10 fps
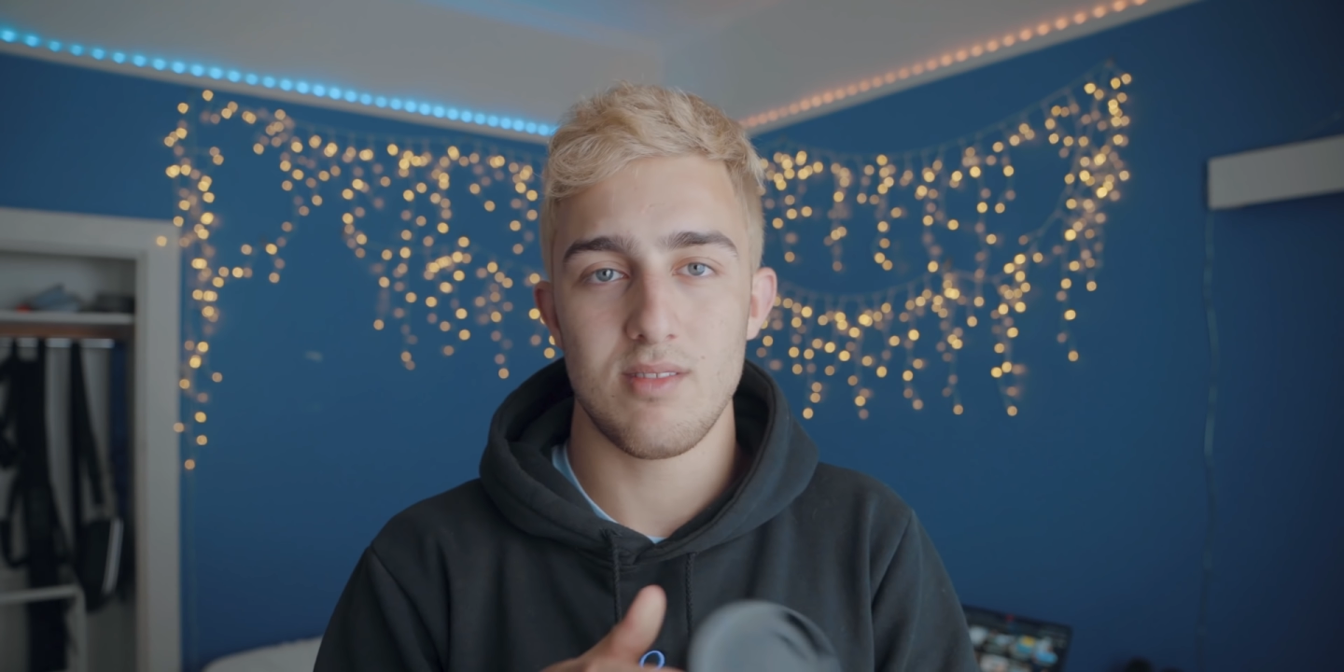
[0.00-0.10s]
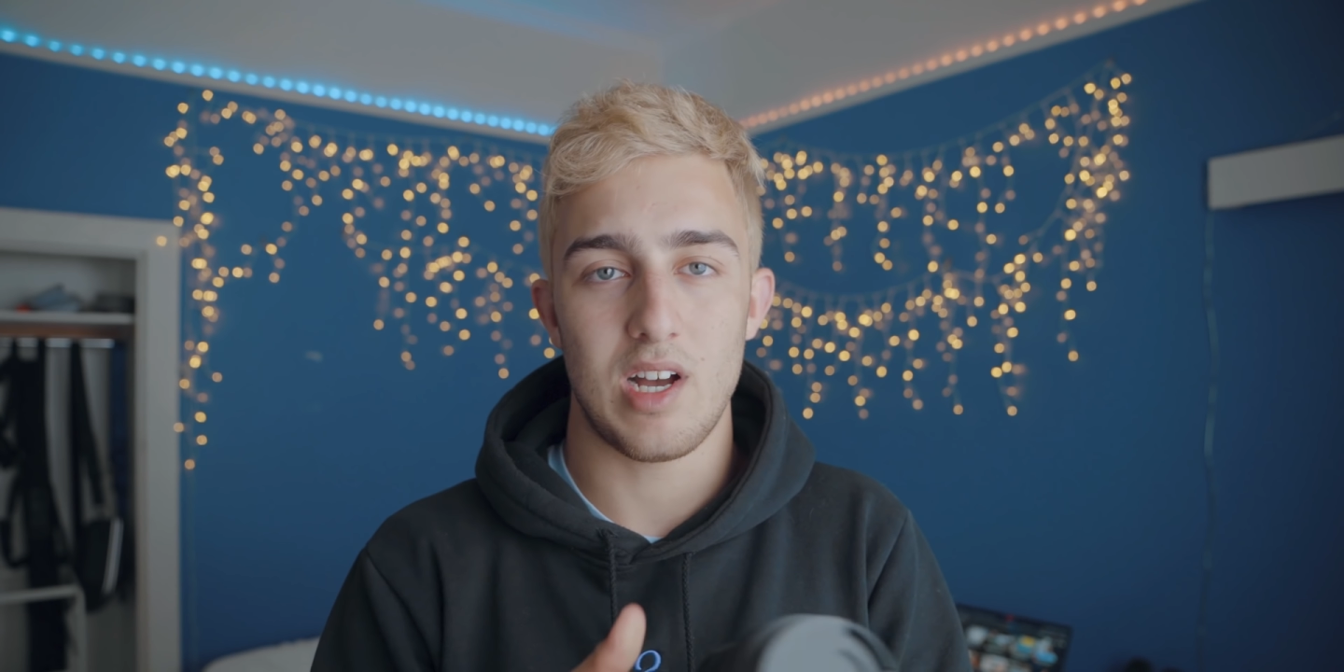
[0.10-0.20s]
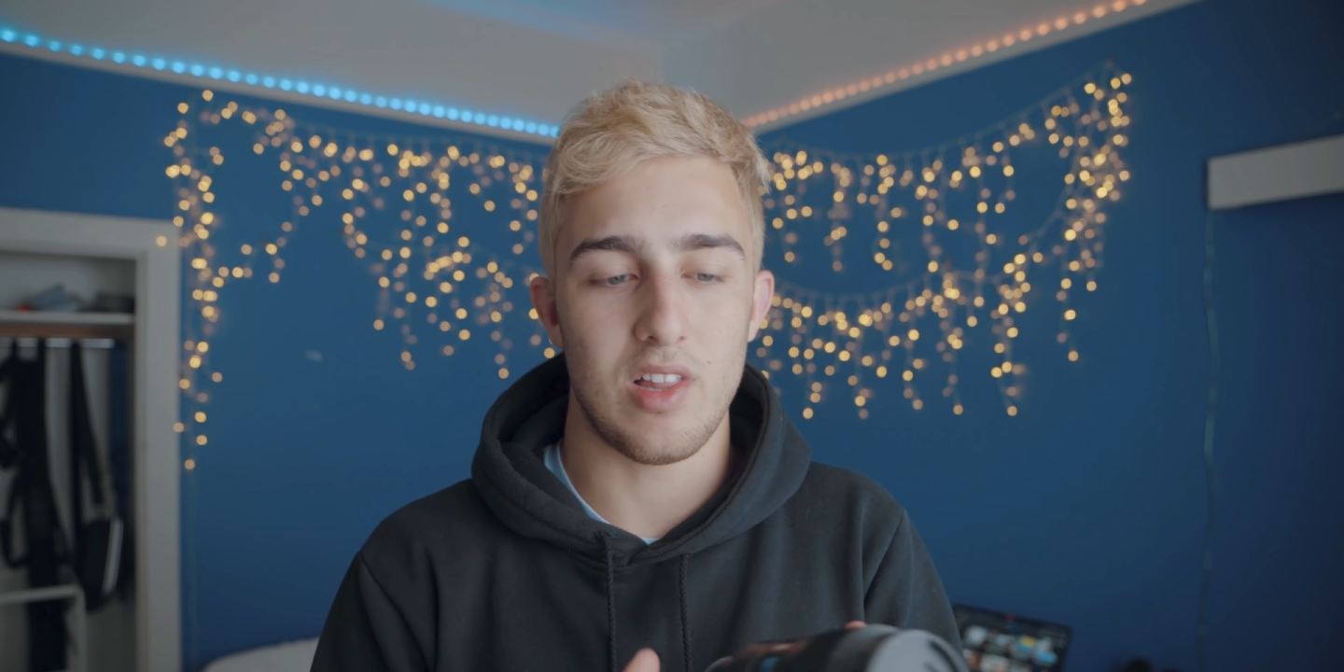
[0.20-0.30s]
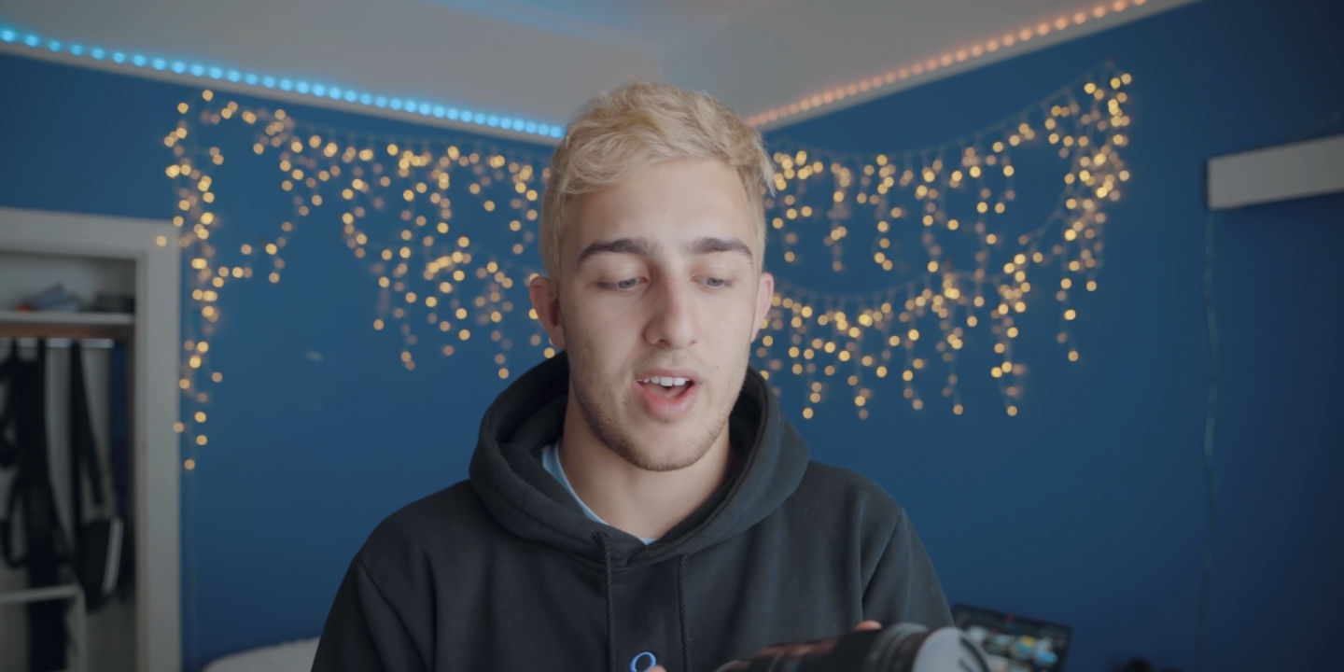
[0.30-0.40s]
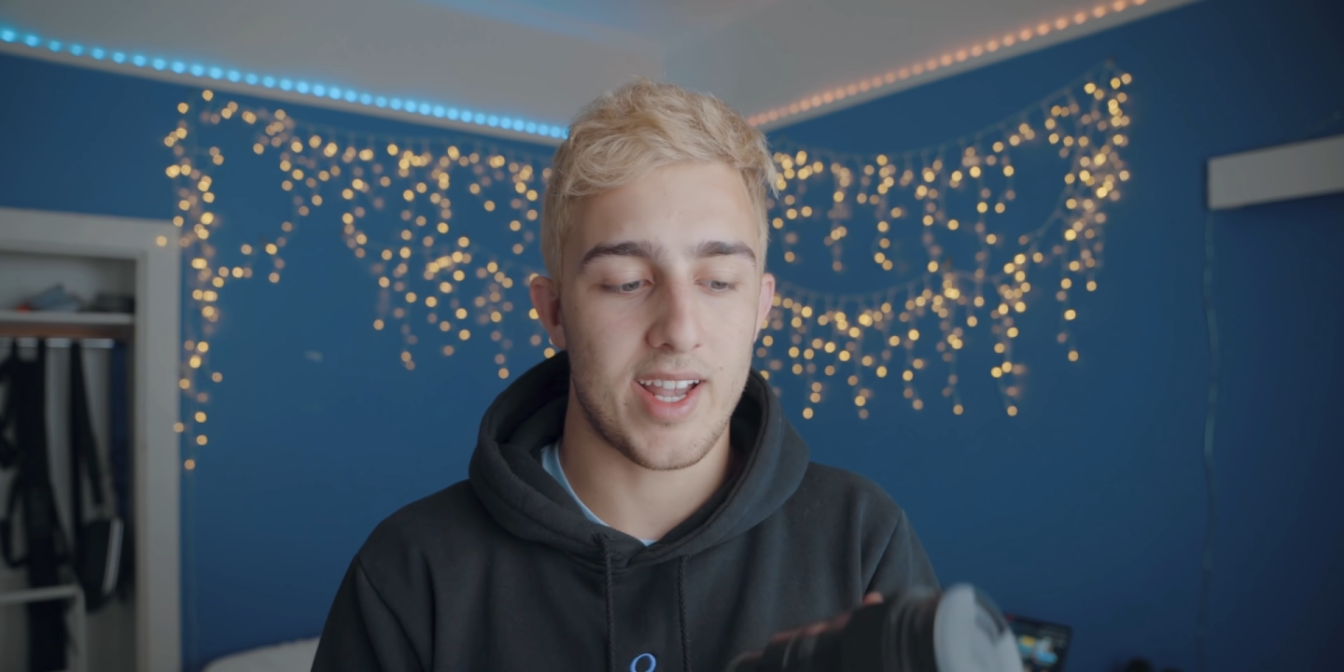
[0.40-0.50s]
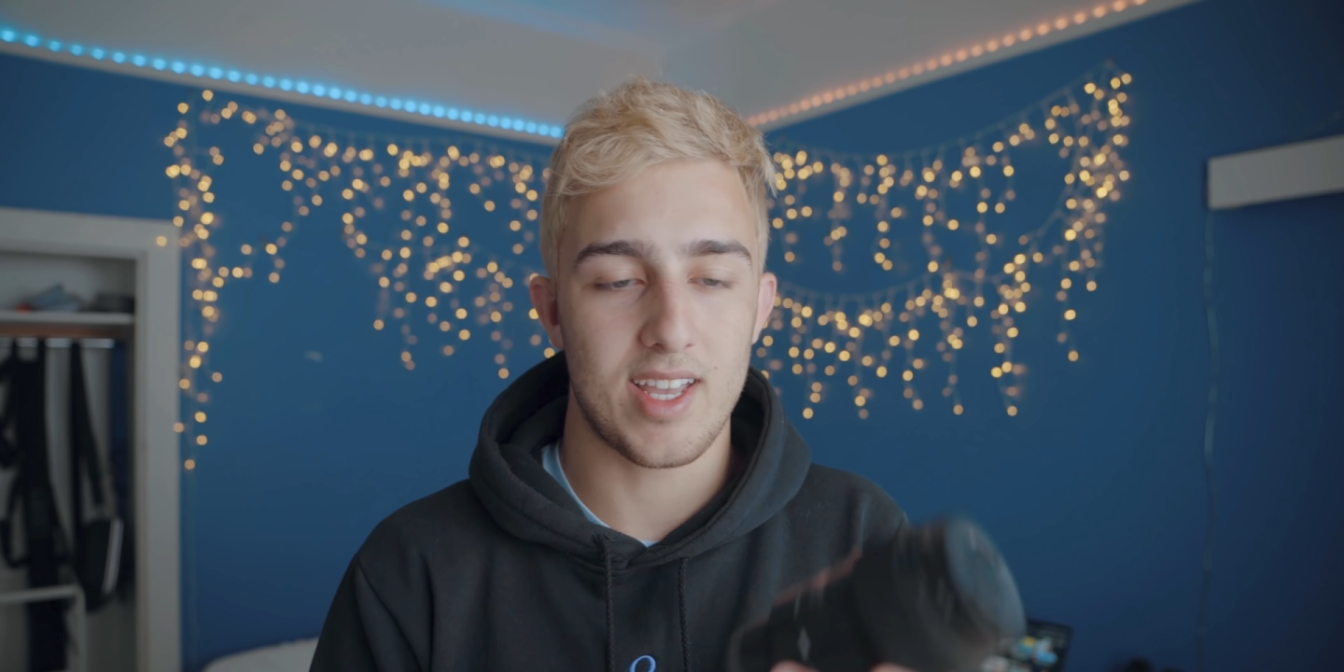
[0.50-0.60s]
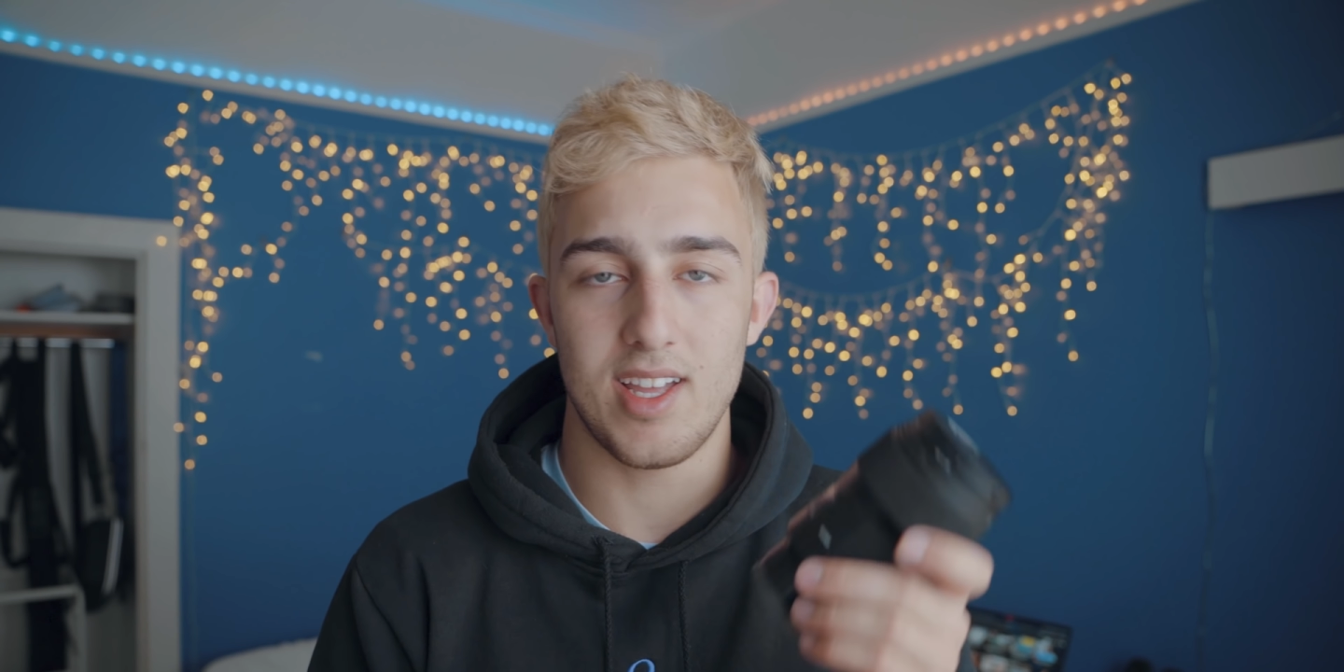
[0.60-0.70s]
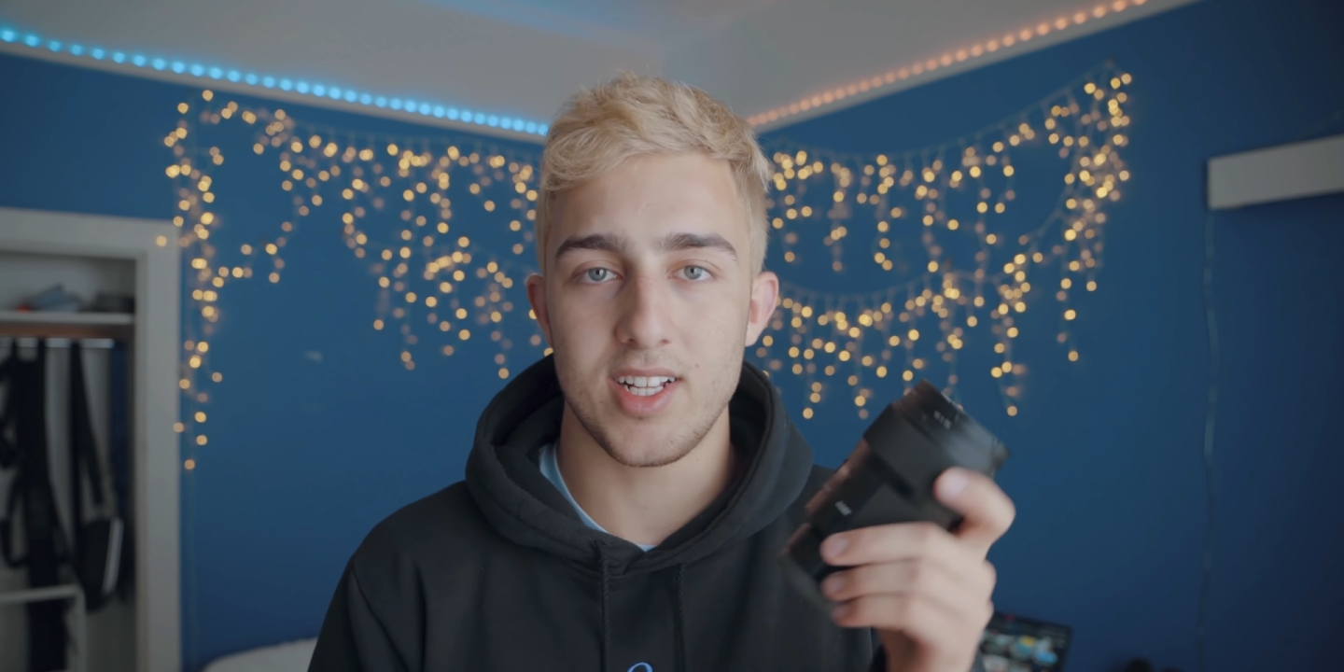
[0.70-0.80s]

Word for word: I like it.